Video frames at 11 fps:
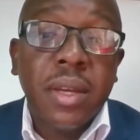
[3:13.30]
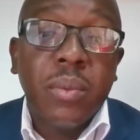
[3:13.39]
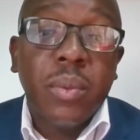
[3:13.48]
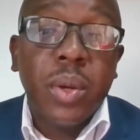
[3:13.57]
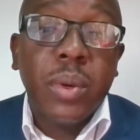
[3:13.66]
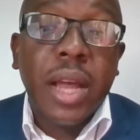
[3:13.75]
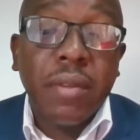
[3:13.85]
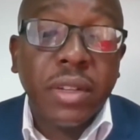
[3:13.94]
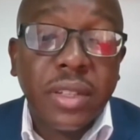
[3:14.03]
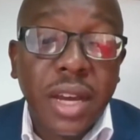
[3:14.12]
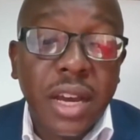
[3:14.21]
We will have
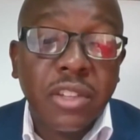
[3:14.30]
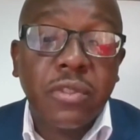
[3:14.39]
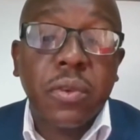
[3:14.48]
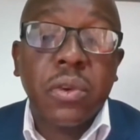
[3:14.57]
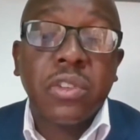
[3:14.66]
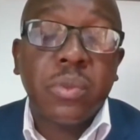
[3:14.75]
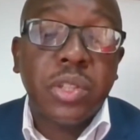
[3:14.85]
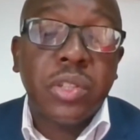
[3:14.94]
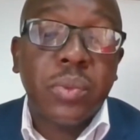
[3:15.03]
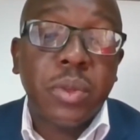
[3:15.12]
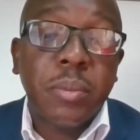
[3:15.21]
a task force
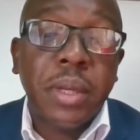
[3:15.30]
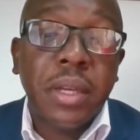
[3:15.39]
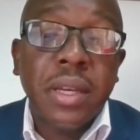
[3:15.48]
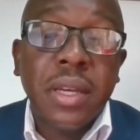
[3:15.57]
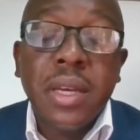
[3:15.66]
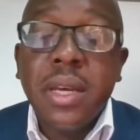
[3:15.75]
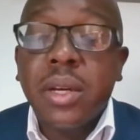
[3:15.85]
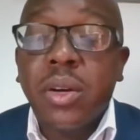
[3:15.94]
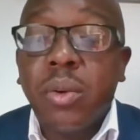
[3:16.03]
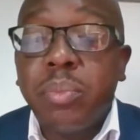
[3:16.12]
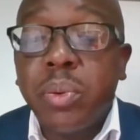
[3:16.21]
which will be
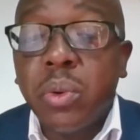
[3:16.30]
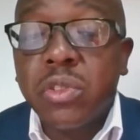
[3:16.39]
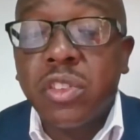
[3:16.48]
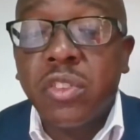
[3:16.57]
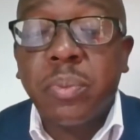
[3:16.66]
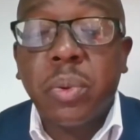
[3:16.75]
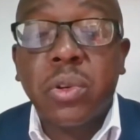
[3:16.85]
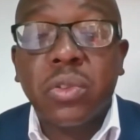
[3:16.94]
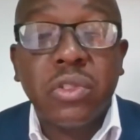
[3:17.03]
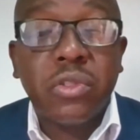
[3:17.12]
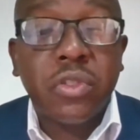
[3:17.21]
composed of
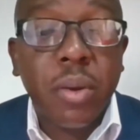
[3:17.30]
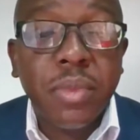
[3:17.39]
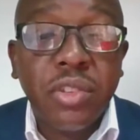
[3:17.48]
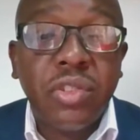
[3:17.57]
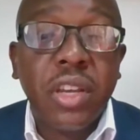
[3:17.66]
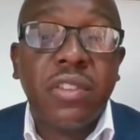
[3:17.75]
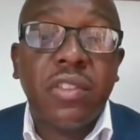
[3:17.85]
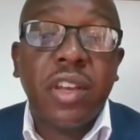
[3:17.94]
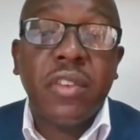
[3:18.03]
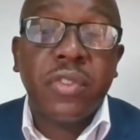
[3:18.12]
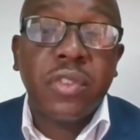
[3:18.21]
persons from the
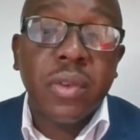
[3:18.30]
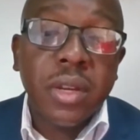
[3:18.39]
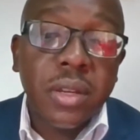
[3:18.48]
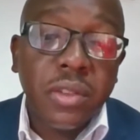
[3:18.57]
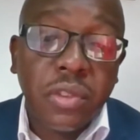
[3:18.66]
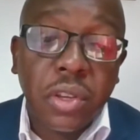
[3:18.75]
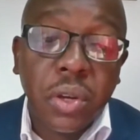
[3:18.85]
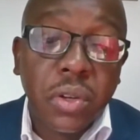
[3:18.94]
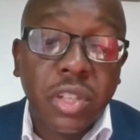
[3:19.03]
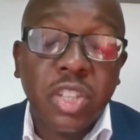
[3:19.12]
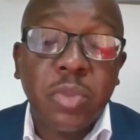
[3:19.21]
JCFs,
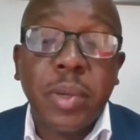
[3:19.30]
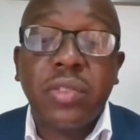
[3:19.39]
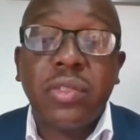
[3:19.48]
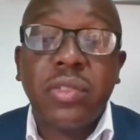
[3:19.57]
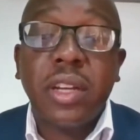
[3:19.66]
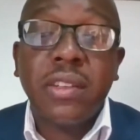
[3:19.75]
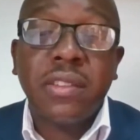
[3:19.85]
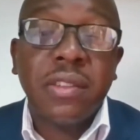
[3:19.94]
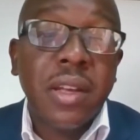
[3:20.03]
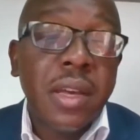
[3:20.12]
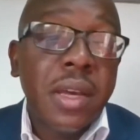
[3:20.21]
security
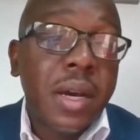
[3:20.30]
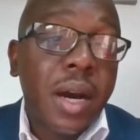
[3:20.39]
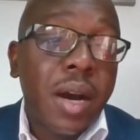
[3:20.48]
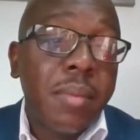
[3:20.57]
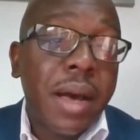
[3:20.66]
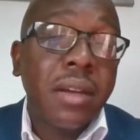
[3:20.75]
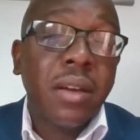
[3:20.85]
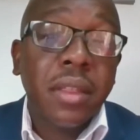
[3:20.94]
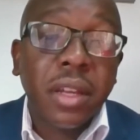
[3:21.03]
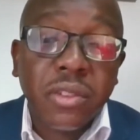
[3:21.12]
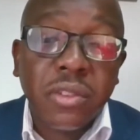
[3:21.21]
specialists, and
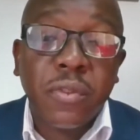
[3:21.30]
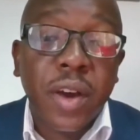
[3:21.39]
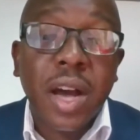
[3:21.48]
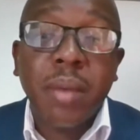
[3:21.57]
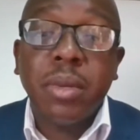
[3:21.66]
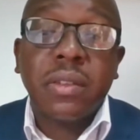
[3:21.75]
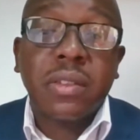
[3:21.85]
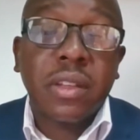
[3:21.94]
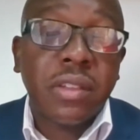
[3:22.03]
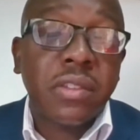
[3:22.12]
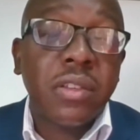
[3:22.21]
others, farmers,
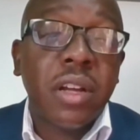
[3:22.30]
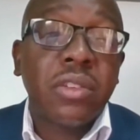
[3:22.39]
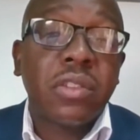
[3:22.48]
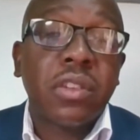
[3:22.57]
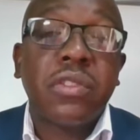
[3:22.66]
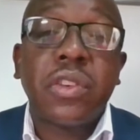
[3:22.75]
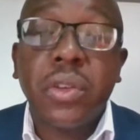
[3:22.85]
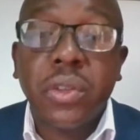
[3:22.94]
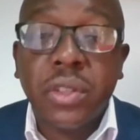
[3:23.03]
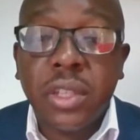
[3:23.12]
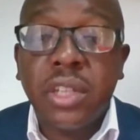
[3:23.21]
because it's not just a
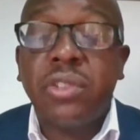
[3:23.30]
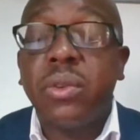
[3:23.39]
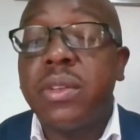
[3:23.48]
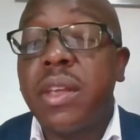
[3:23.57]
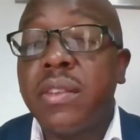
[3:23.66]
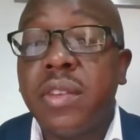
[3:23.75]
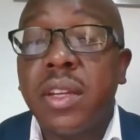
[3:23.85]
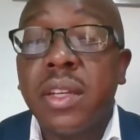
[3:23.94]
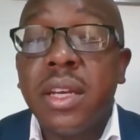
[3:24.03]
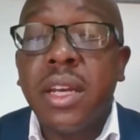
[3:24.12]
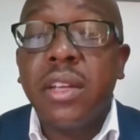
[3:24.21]
security issue, as I said.
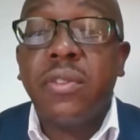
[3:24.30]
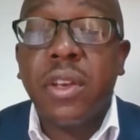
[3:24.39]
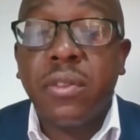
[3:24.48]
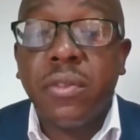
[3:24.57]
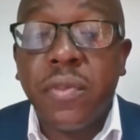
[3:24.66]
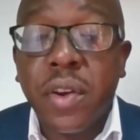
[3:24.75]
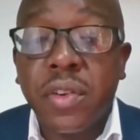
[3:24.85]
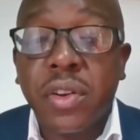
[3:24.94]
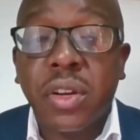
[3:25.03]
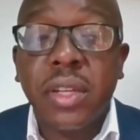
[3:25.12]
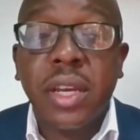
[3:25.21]
It's very
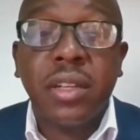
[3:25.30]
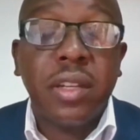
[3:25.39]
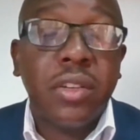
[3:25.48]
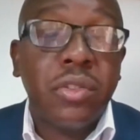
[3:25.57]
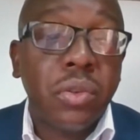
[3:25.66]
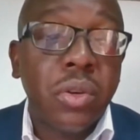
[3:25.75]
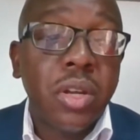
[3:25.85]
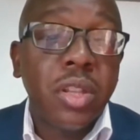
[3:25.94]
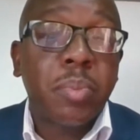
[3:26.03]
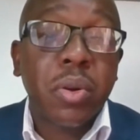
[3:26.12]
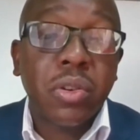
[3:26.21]
connected to
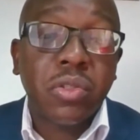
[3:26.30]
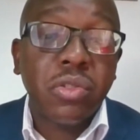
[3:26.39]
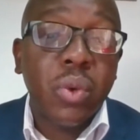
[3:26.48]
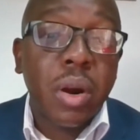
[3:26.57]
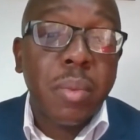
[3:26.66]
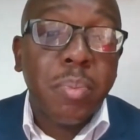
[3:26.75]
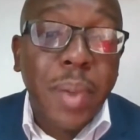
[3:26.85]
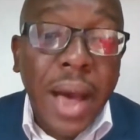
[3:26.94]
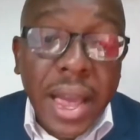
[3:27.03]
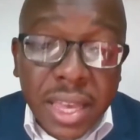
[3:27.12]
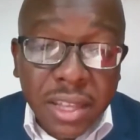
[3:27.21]
the persons who are
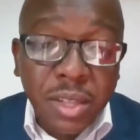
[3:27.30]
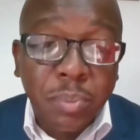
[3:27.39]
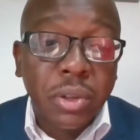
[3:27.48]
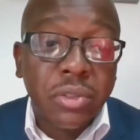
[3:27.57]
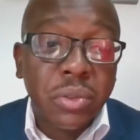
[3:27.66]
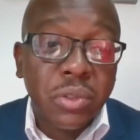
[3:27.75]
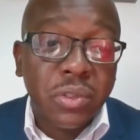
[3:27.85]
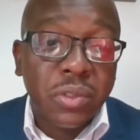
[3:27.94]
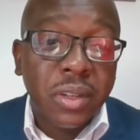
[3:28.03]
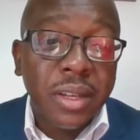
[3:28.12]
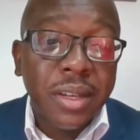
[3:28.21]
buying the
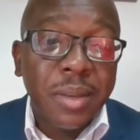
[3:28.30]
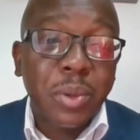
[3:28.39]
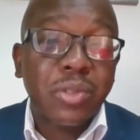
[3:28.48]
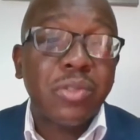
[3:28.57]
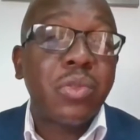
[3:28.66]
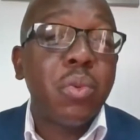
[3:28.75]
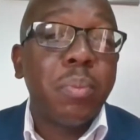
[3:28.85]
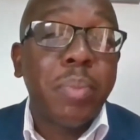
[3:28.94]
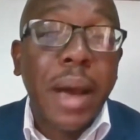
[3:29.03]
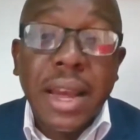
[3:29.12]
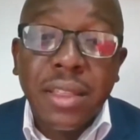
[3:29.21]
produce, persons who
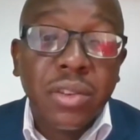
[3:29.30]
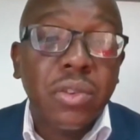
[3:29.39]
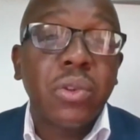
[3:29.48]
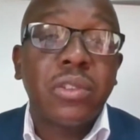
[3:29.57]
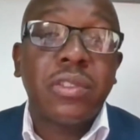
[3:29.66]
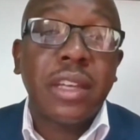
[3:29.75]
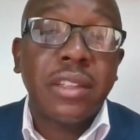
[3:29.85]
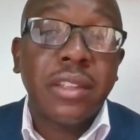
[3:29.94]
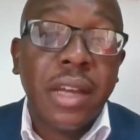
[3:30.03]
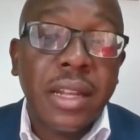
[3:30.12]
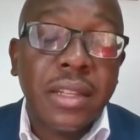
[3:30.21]
buy the goats
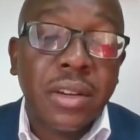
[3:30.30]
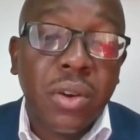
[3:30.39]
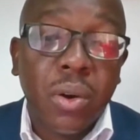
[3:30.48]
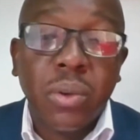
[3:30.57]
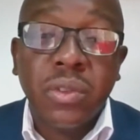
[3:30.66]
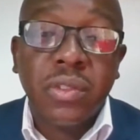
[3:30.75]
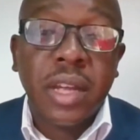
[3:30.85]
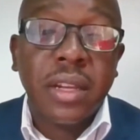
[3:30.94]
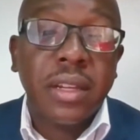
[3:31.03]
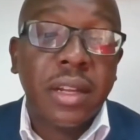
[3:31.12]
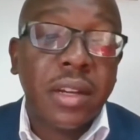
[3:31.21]
and the cows
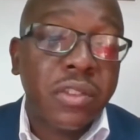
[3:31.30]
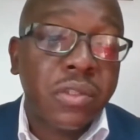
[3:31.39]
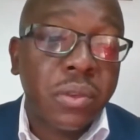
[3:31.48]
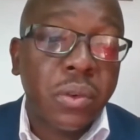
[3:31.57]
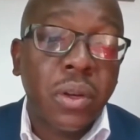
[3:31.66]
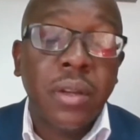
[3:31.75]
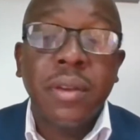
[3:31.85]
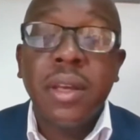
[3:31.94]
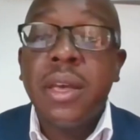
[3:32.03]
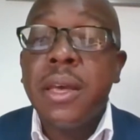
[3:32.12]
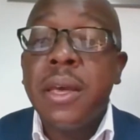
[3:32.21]
that are
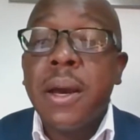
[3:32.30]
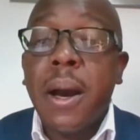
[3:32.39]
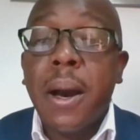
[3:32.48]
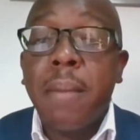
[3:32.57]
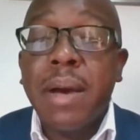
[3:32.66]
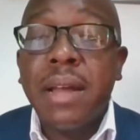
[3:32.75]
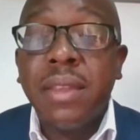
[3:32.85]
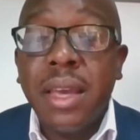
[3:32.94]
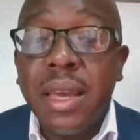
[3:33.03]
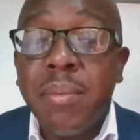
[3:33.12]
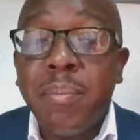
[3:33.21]
stolen, and
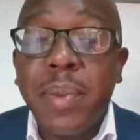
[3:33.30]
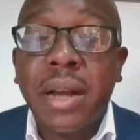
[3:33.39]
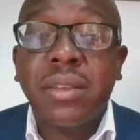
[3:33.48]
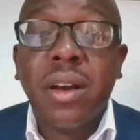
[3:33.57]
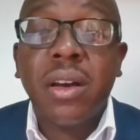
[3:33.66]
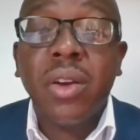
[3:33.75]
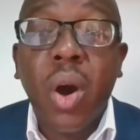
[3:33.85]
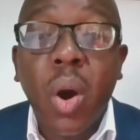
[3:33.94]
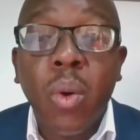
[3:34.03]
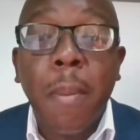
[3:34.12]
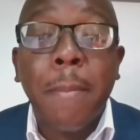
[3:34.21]
the impact on
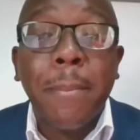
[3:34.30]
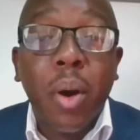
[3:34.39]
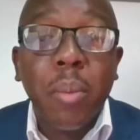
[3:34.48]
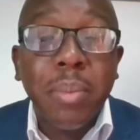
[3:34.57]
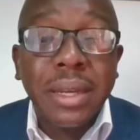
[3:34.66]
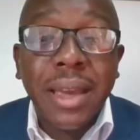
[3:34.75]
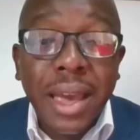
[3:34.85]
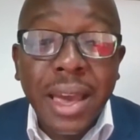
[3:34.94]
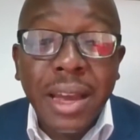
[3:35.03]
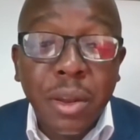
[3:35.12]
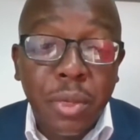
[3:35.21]
our public
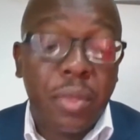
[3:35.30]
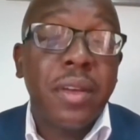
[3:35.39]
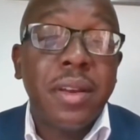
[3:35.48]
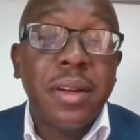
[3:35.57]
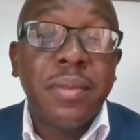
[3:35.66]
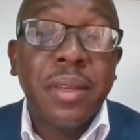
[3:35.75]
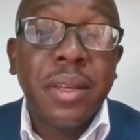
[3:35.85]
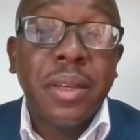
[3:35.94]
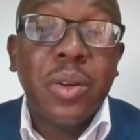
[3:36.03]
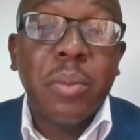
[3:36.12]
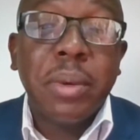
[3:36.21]
health,
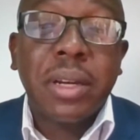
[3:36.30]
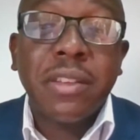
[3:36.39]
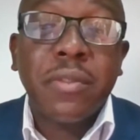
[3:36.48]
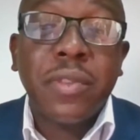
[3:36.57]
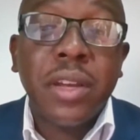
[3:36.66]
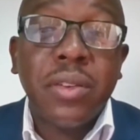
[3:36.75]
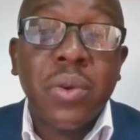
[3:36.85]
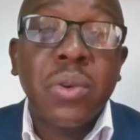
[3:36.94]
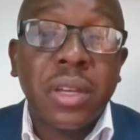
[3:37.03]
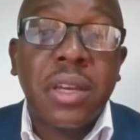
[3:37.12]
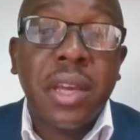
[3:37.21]
because if they
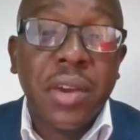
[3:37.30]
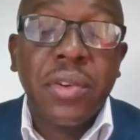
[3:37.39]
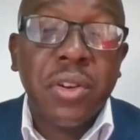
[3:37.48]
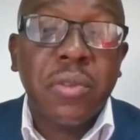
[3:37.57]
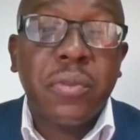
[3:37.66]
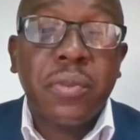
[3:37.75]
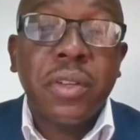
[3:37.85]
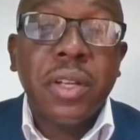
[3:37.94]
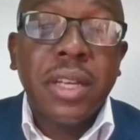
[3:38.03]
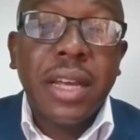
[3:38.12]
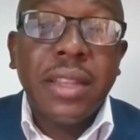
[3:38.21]
don't care enough
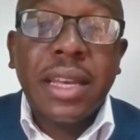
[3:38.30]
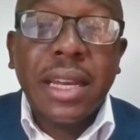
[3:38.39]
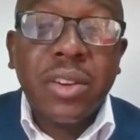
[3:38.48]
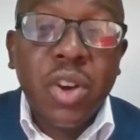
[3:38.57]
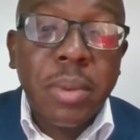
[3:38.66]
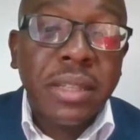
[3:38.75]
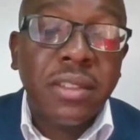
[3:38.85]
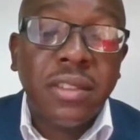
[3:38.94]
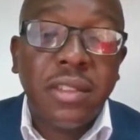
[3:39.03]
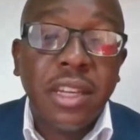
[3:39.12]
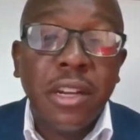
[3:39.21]
and they can come and
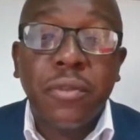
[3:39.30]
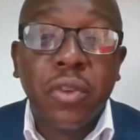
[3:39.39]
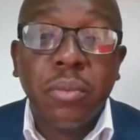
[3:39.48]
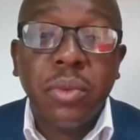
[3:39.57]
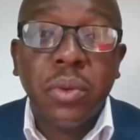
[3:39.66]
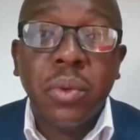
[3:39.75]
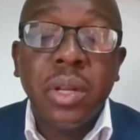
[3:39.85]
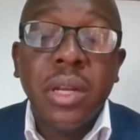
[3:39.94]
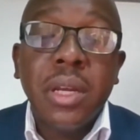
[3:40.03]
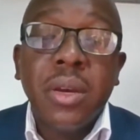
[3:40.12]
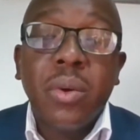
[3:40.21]
steal from
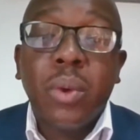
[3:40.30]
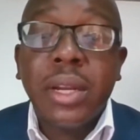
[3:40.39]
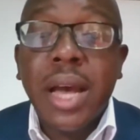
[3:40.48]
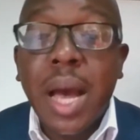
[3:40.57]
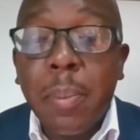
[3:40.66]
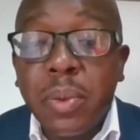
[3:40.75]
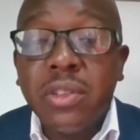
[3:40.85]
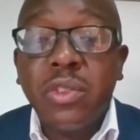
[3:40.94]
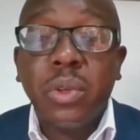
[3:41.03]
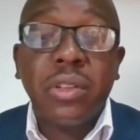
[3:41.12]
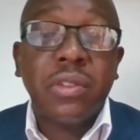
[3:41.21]
you, what
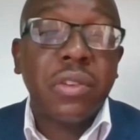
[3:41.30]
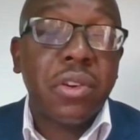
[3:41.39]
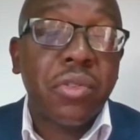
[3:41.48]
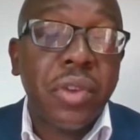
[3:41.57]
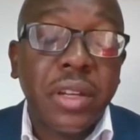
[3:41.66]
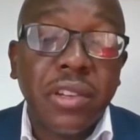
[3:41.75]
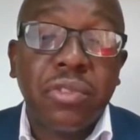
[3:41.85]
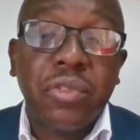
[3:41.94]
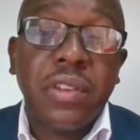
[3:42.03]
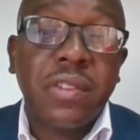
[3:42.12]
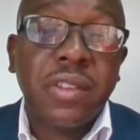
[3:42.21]
happens, which is the
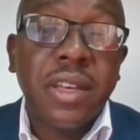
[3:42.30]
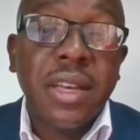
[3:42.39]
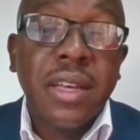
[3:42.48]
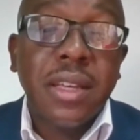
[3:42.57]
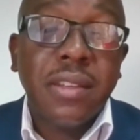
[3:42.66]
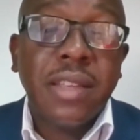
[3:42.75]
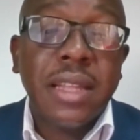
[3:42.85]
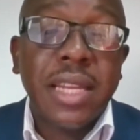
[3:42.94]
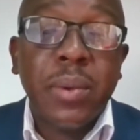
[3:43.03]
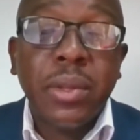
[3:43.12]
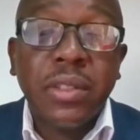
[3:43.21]
greatest risk, is
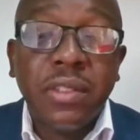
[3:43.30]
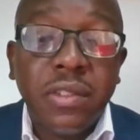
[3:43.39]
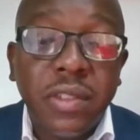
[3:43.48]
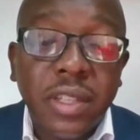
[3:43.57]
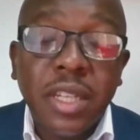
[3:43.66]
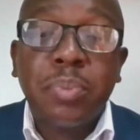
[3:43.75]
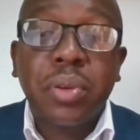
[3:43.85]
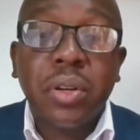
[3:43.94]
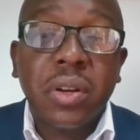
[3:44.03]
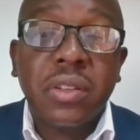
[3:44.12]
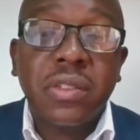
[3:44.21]
that they will steal
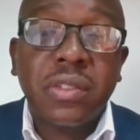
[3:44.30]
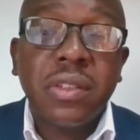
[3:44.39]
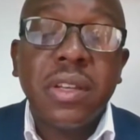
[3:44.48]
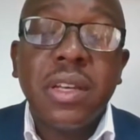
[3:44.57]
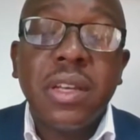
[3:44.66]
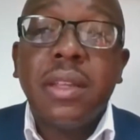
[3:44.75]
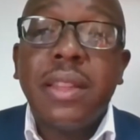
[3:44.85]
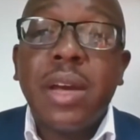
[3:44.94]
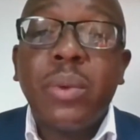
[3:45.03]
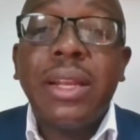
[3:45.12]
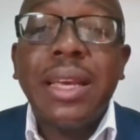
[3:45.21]
products
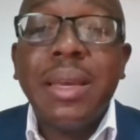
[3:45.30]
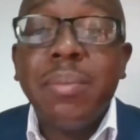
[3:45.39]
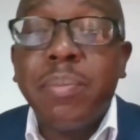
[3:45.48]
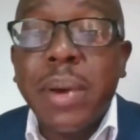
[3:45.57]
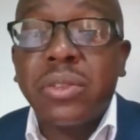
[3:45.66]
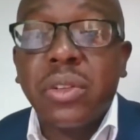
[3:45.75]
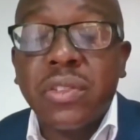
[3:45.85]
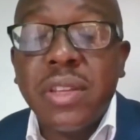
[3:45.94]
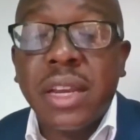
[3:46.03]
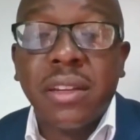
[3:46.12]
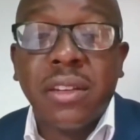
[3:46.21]
that will impact us
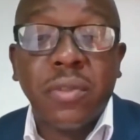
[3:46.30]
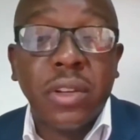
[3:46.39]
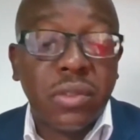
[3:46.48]
negatively.